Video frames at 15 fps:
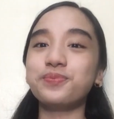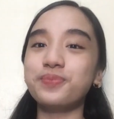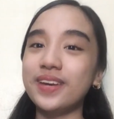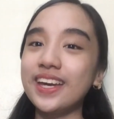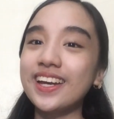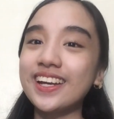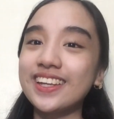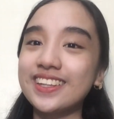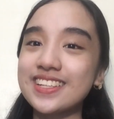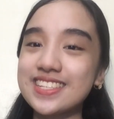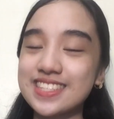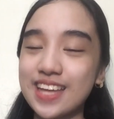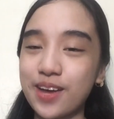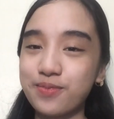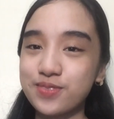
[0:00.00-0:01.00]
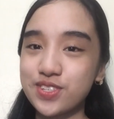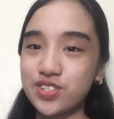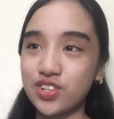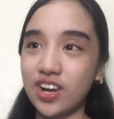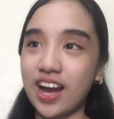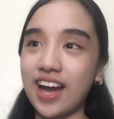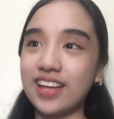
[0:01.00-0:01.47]
Being in the STEM
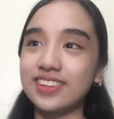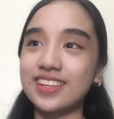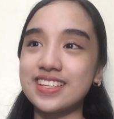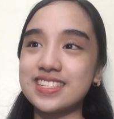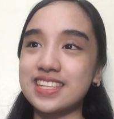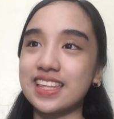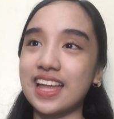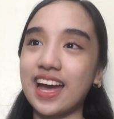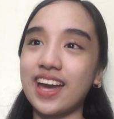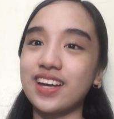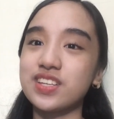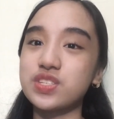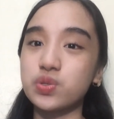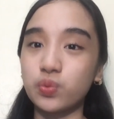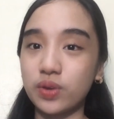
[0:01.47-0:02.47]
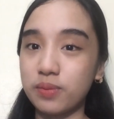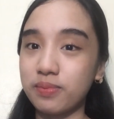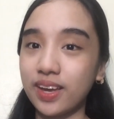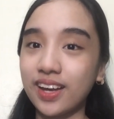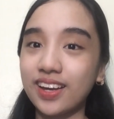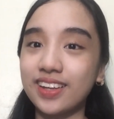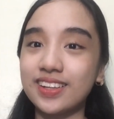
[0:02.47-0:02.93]
strand is like
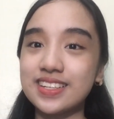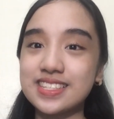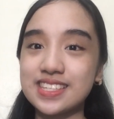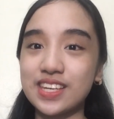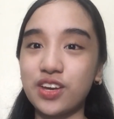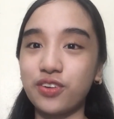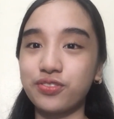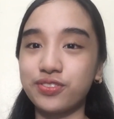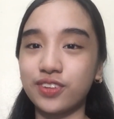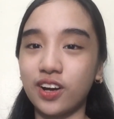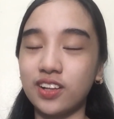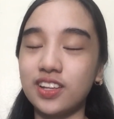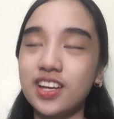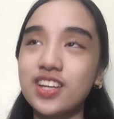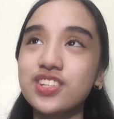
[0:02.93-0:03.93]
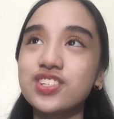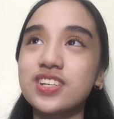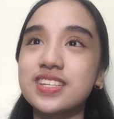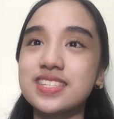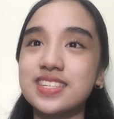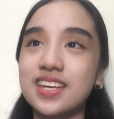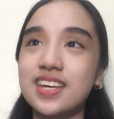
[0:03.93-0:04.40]
swimming in a sea of knowledge,
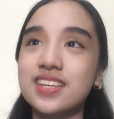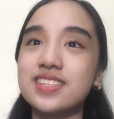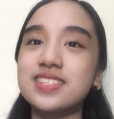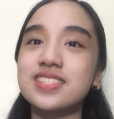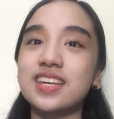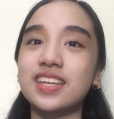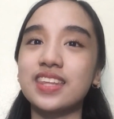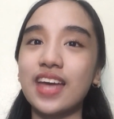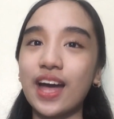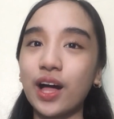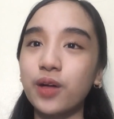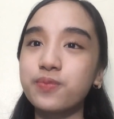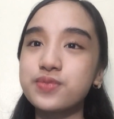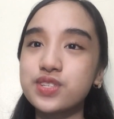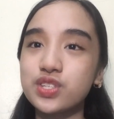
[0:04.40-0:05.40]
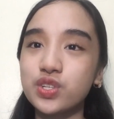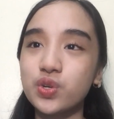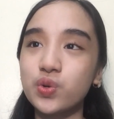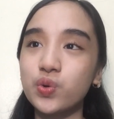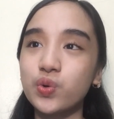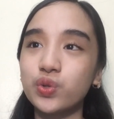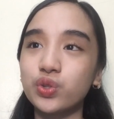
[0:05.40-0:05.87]
since it helps
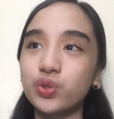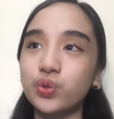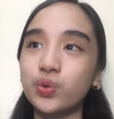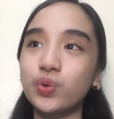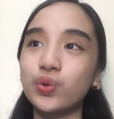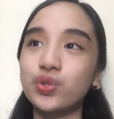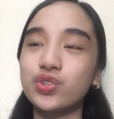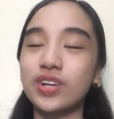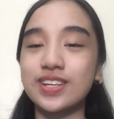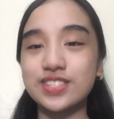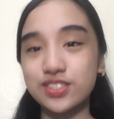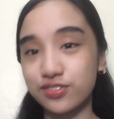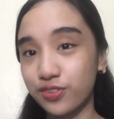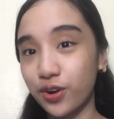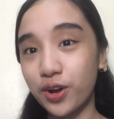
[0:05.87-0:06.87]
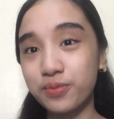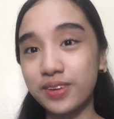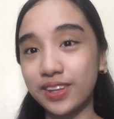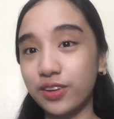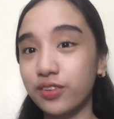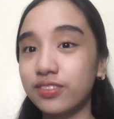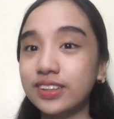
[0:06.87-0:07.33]
you to transform
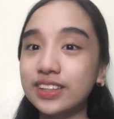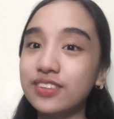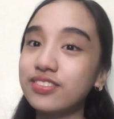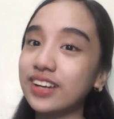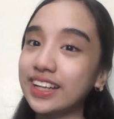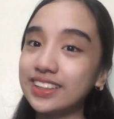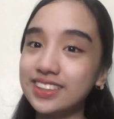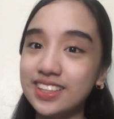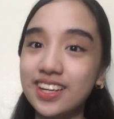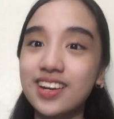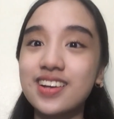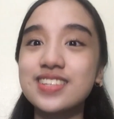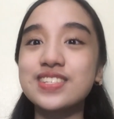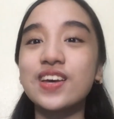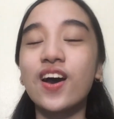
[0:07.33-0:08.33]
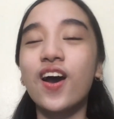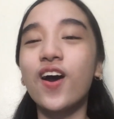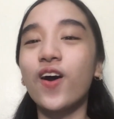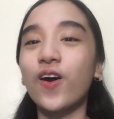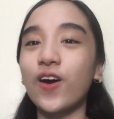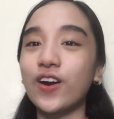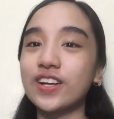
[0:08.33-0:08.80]
innovative ideas
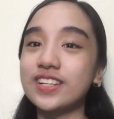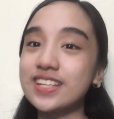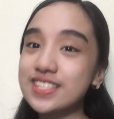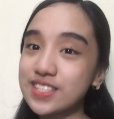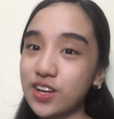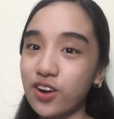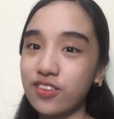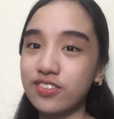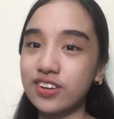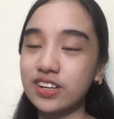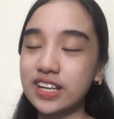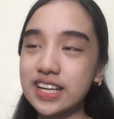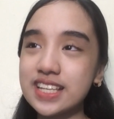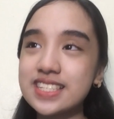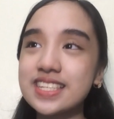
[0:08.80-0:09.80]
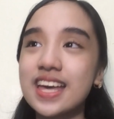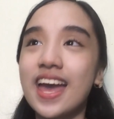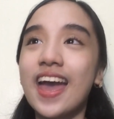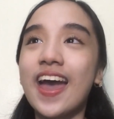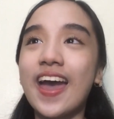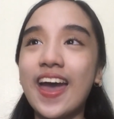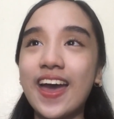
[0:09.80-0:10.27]
or discoveries
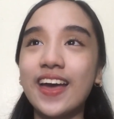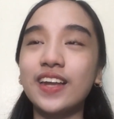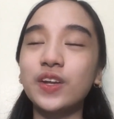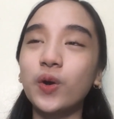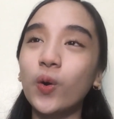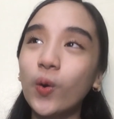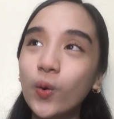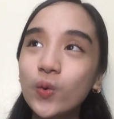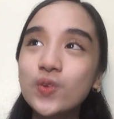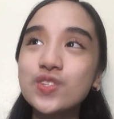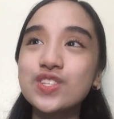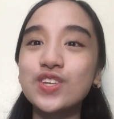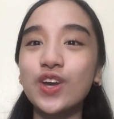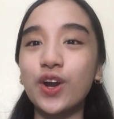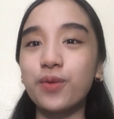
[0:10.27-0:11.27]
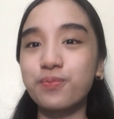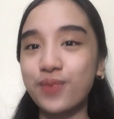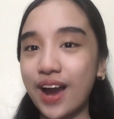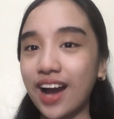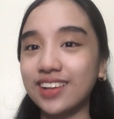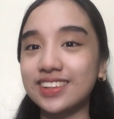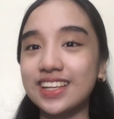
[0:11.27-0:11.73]
and hones your
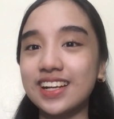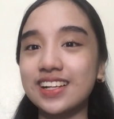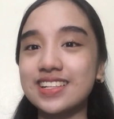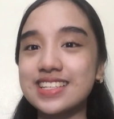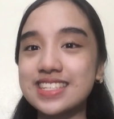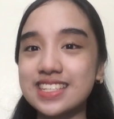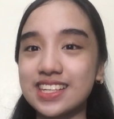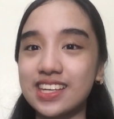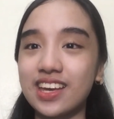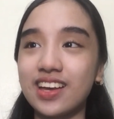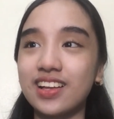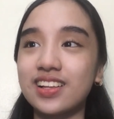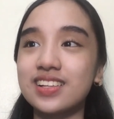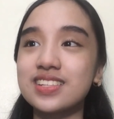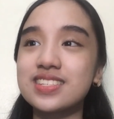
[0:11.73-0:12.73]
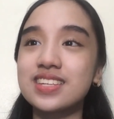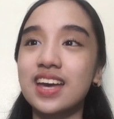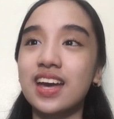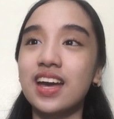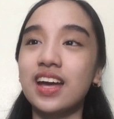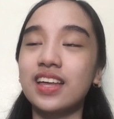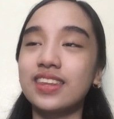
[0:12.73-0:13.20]
practical skills
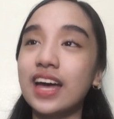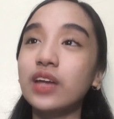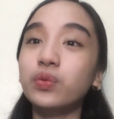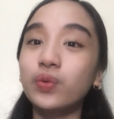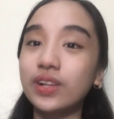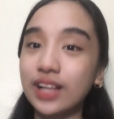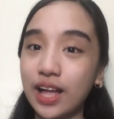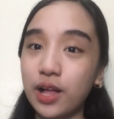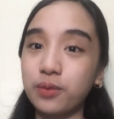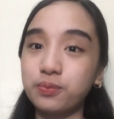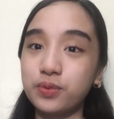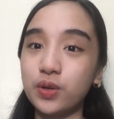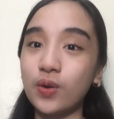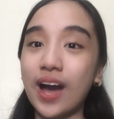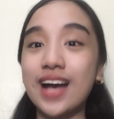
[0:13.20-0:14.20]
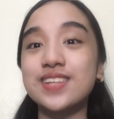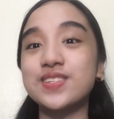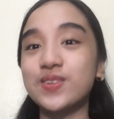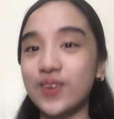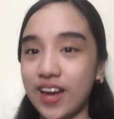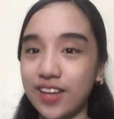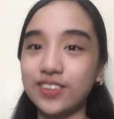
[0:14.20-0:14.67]
that will help you
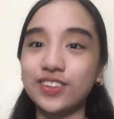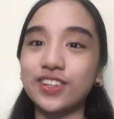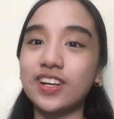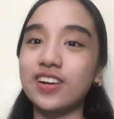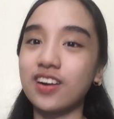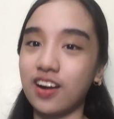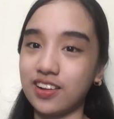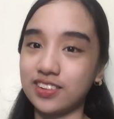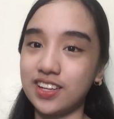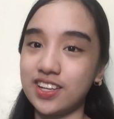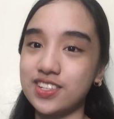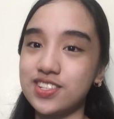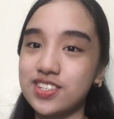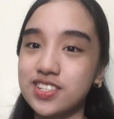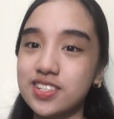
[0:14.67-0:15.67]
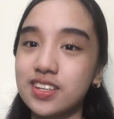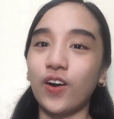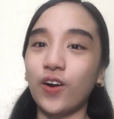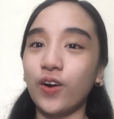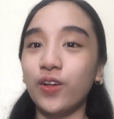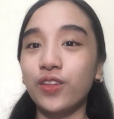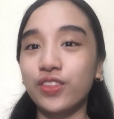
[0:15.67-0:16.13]
as you enter college.
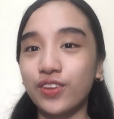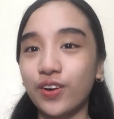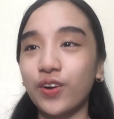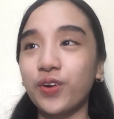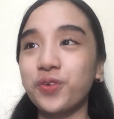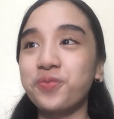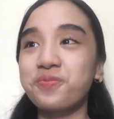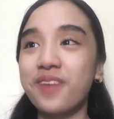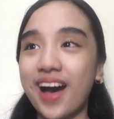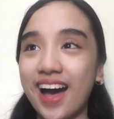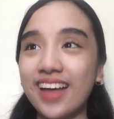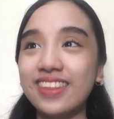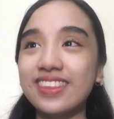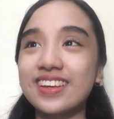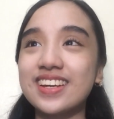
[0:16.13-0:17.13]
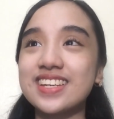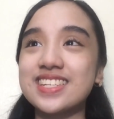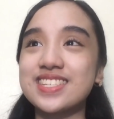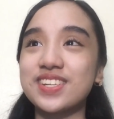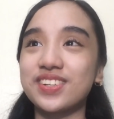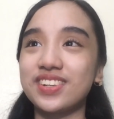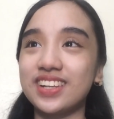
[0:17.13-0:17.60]
Although math
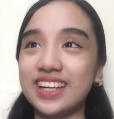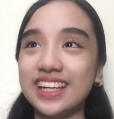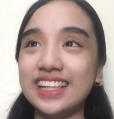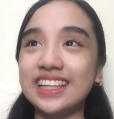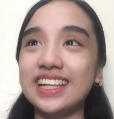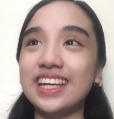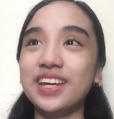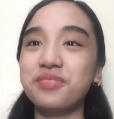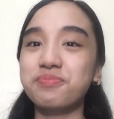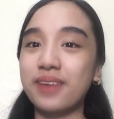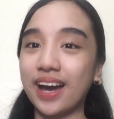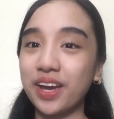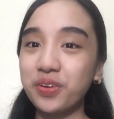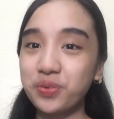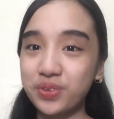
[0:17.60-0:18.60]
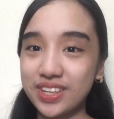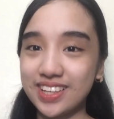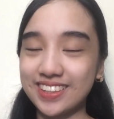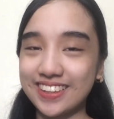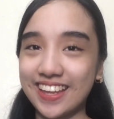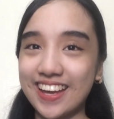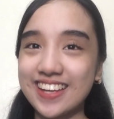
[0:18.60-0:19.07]
is really my
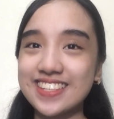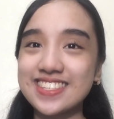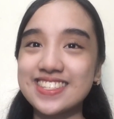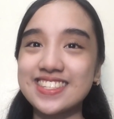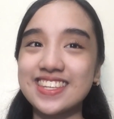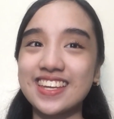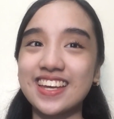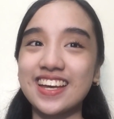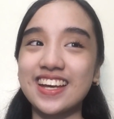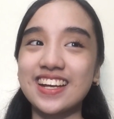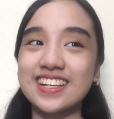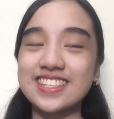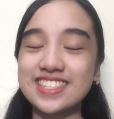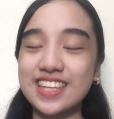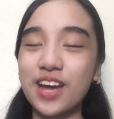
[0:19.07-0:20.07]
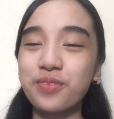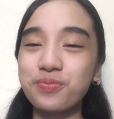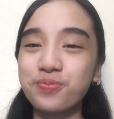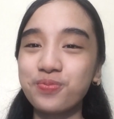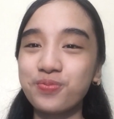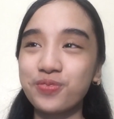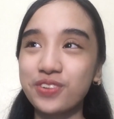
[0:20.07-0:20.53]
weakness,
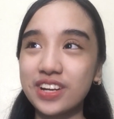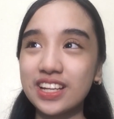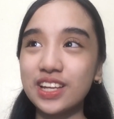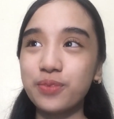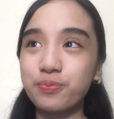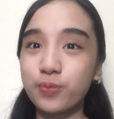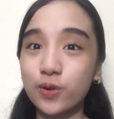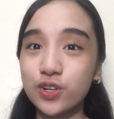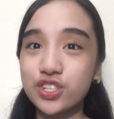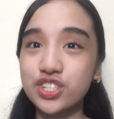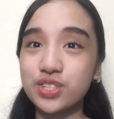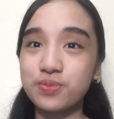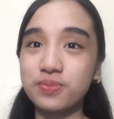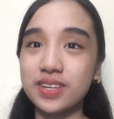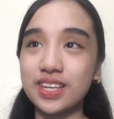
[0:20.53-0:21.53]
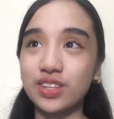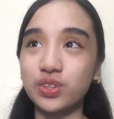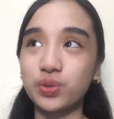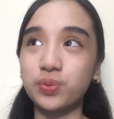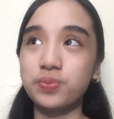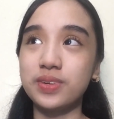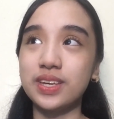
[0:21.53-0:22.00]
STEM really pushed me
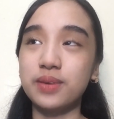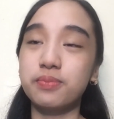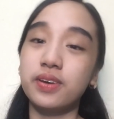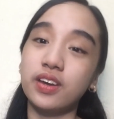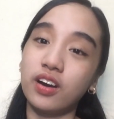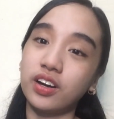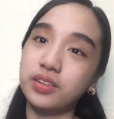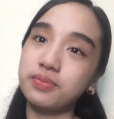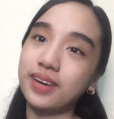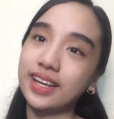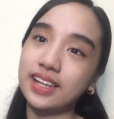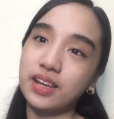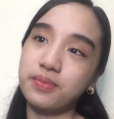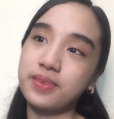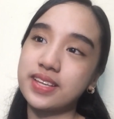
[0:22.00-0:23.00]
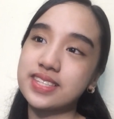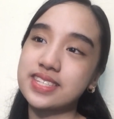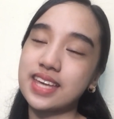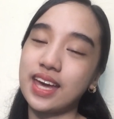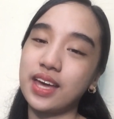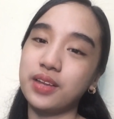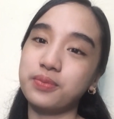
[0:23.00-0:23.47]
to be beyond my
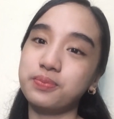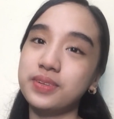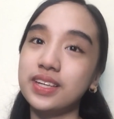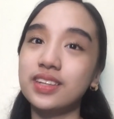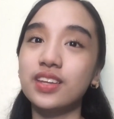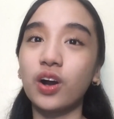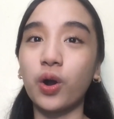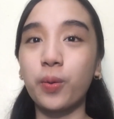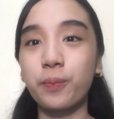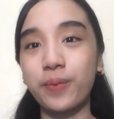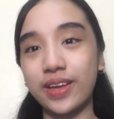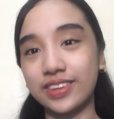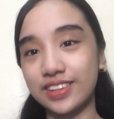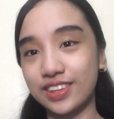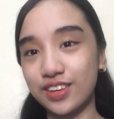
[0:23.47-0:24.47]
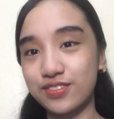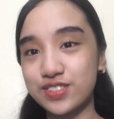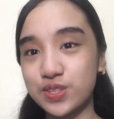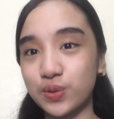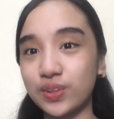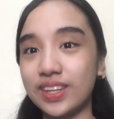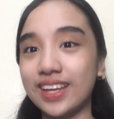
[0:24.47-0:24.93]
limits and be the competitive
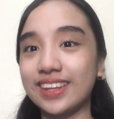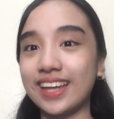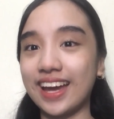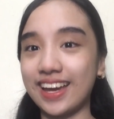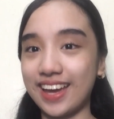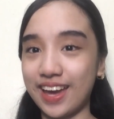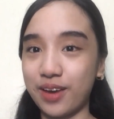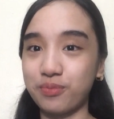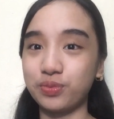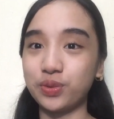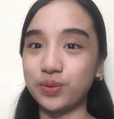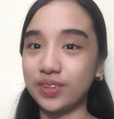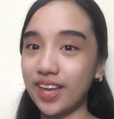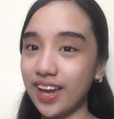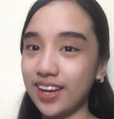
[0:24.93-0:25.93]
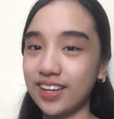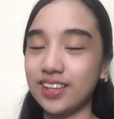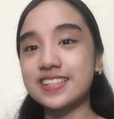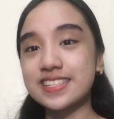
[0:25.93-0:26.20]
student I am today.